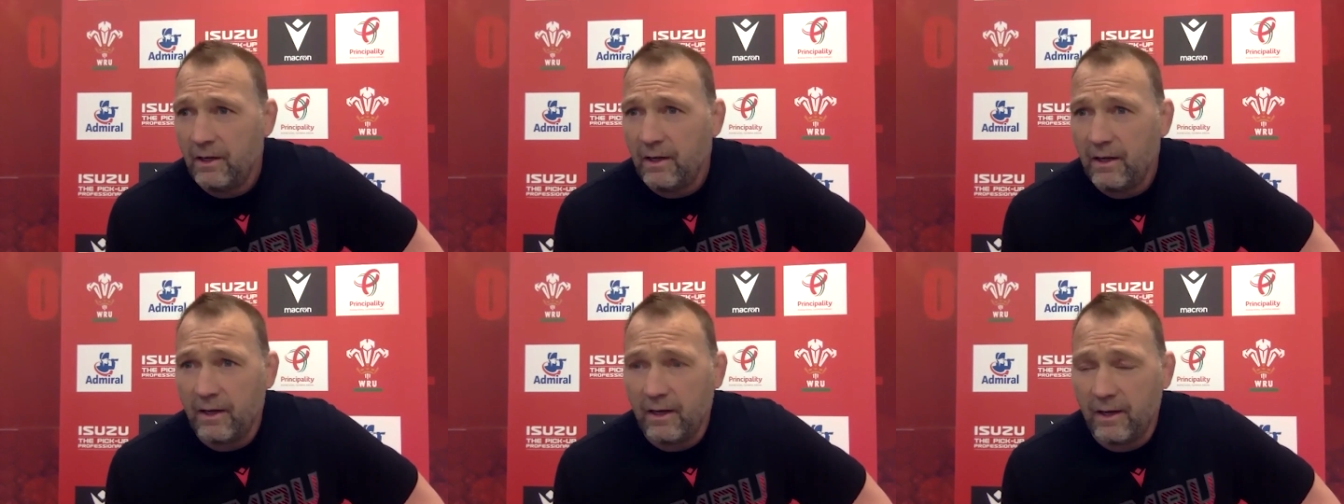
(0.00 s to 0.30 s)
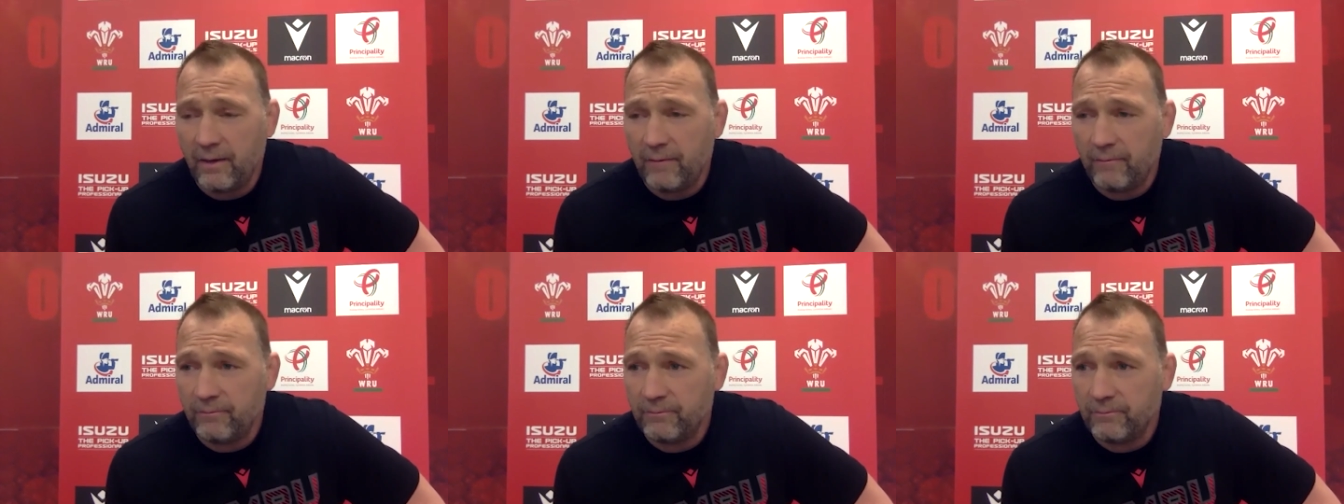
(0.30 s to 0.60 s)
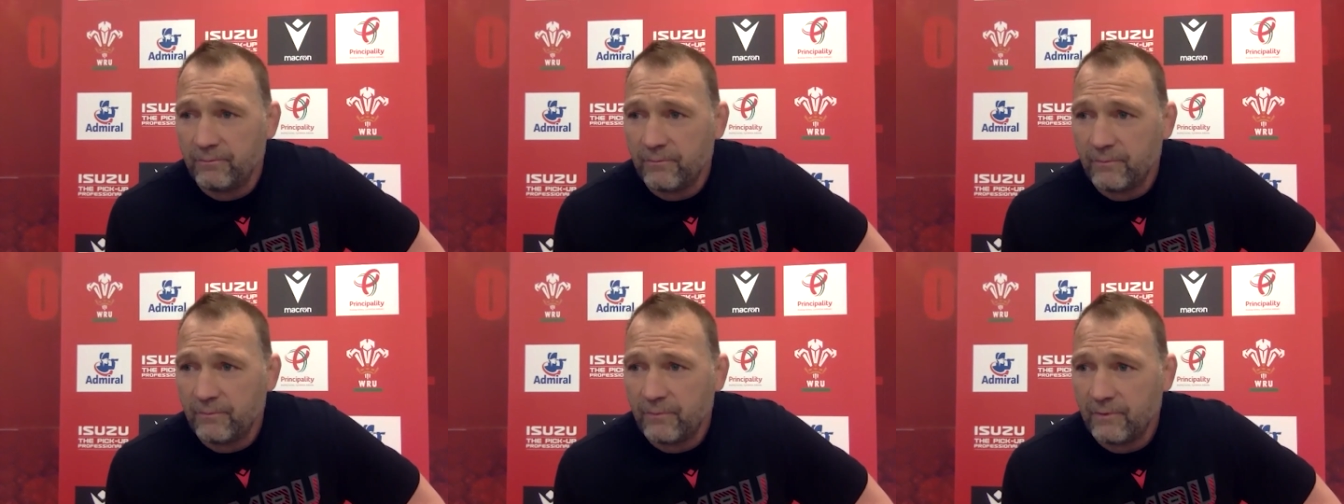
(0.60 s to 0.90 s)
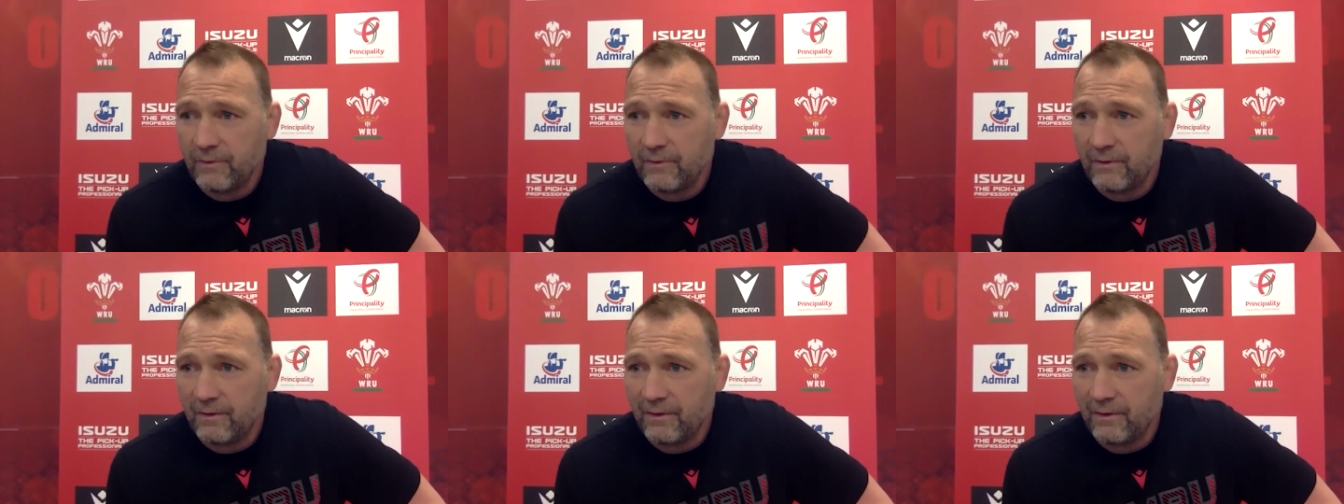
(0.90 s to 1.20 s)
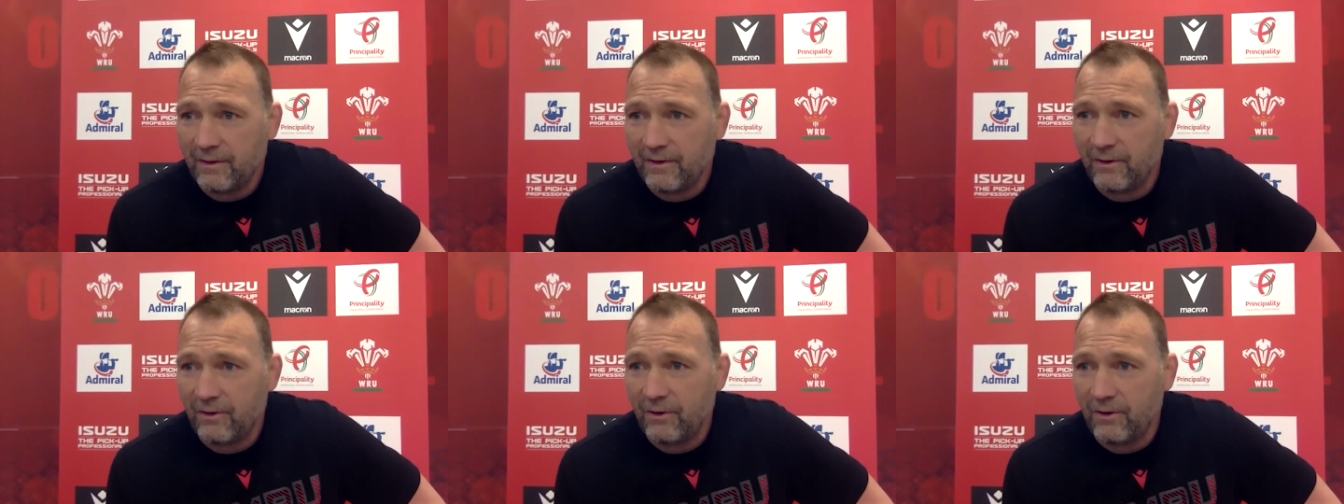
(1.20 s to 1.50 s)
um, and
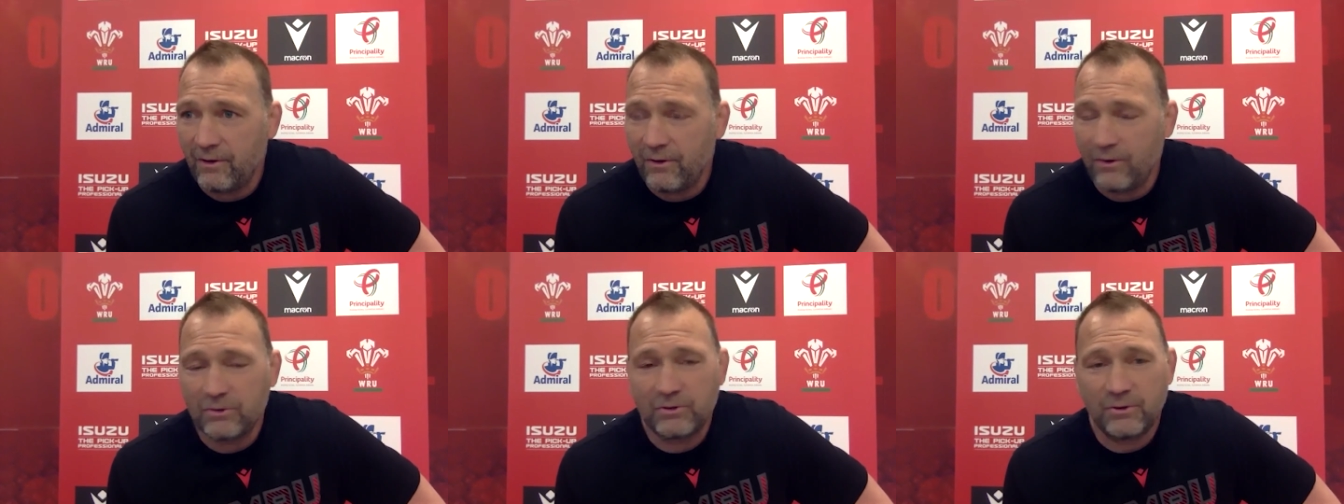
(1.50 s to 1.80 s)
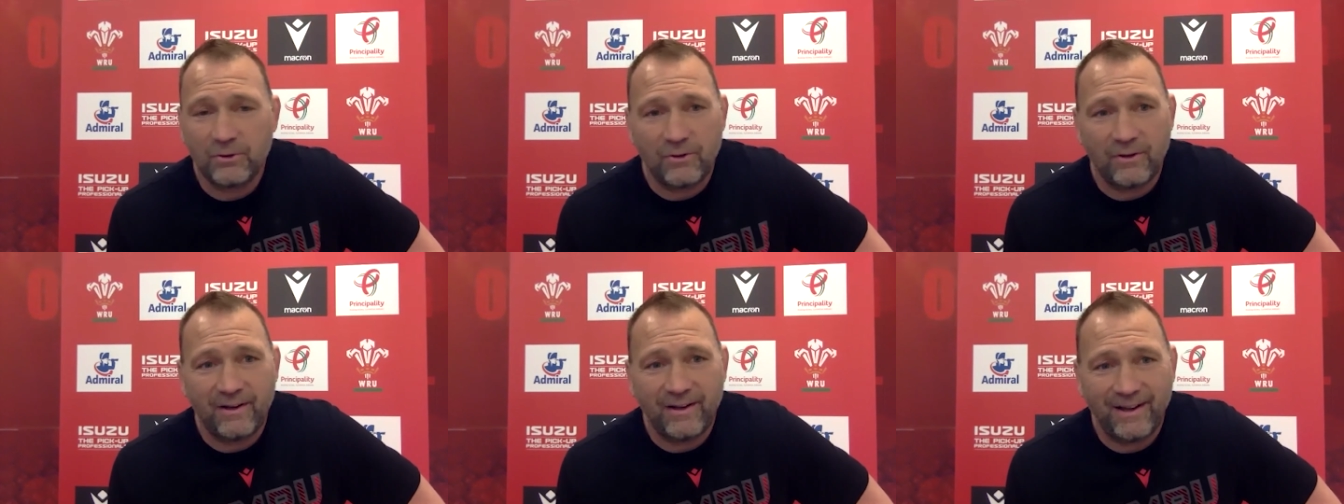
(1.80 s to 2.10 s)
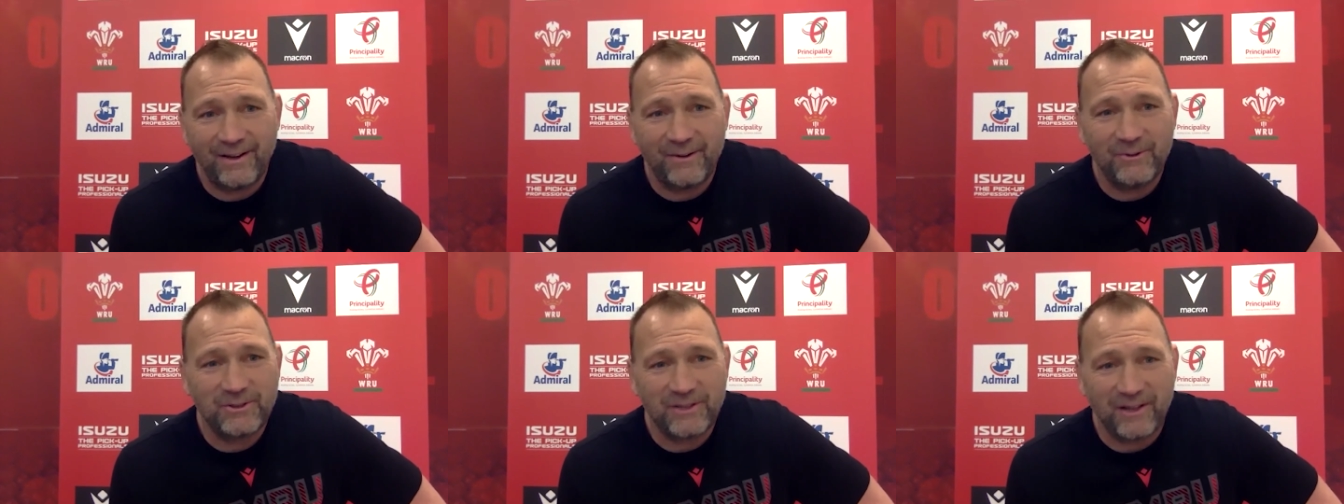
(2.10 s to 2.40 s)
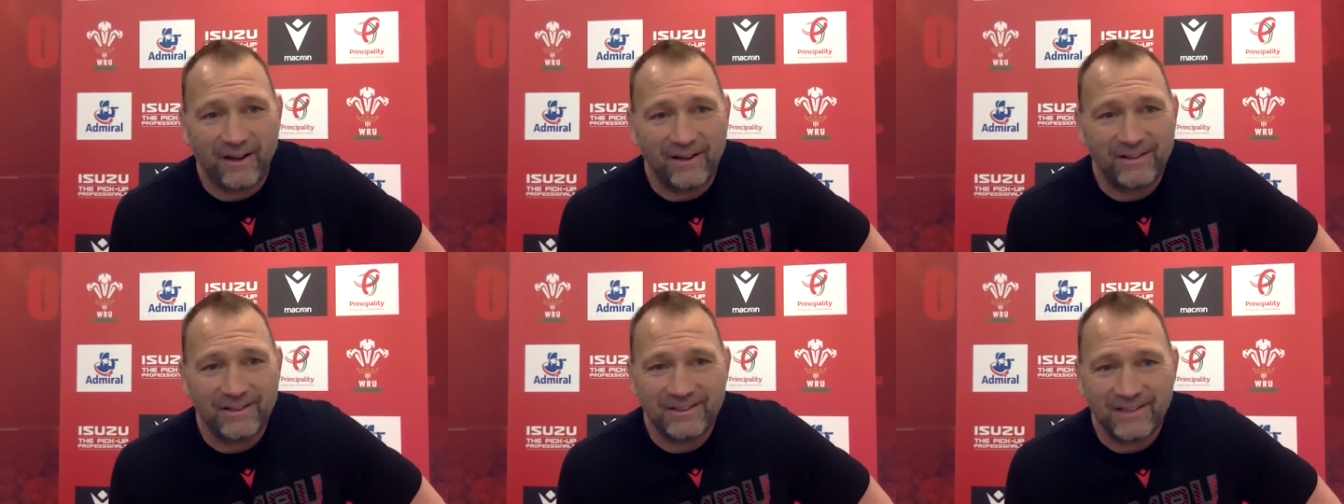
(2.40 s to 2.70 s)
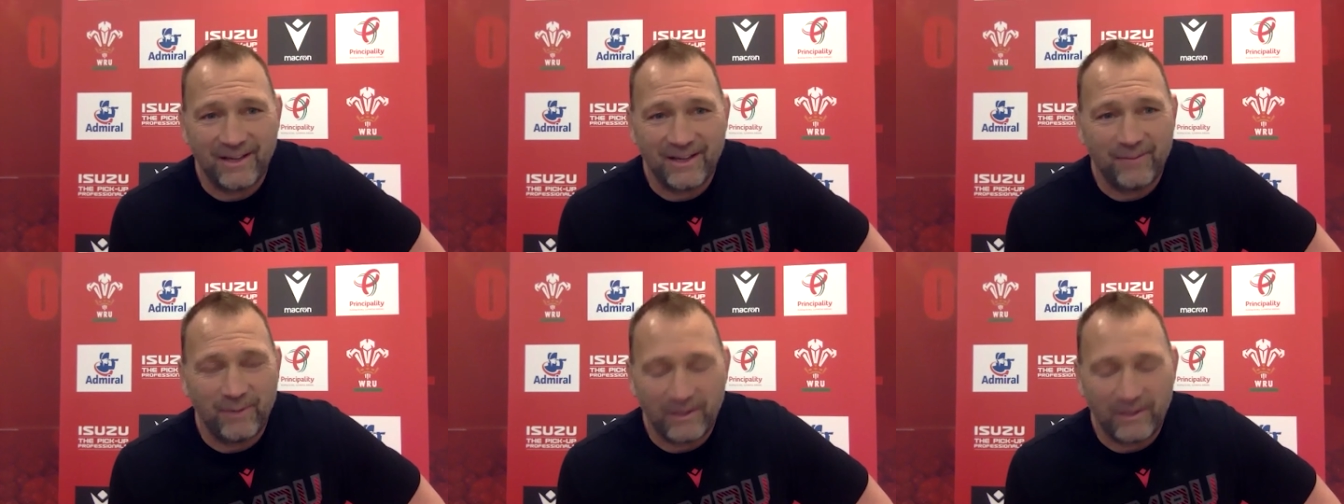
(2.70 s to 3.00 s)
also, I know it's hard to
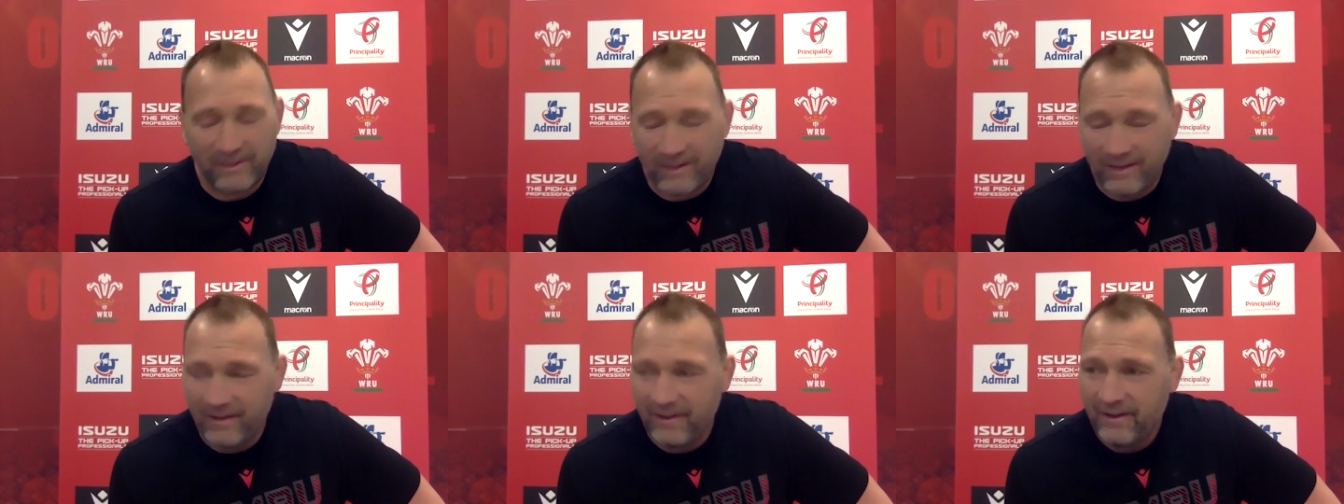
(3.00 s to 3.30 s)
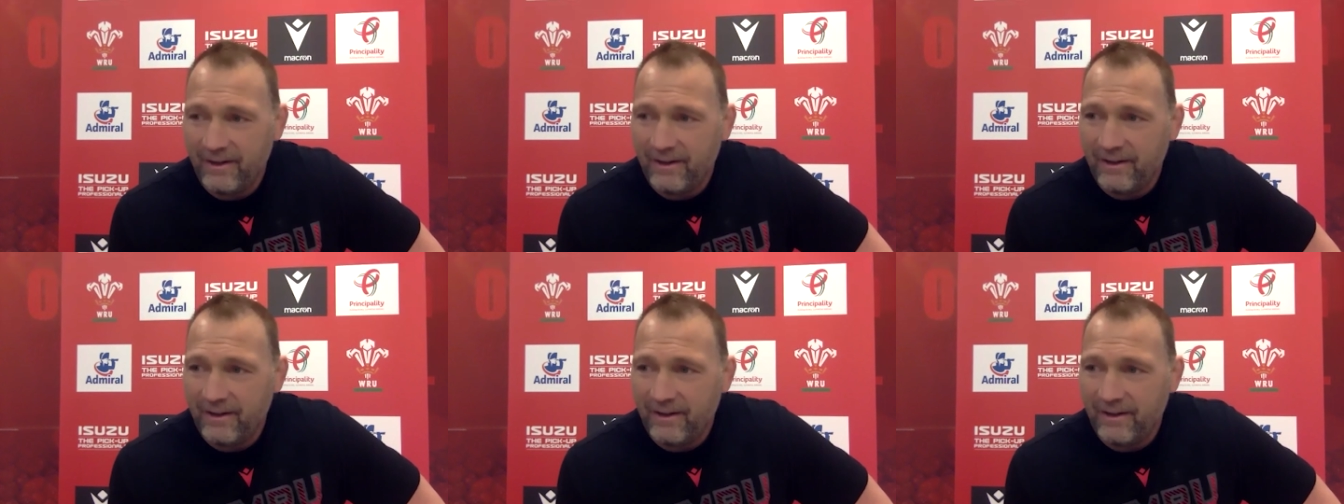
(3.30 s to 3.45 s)
say, but they're,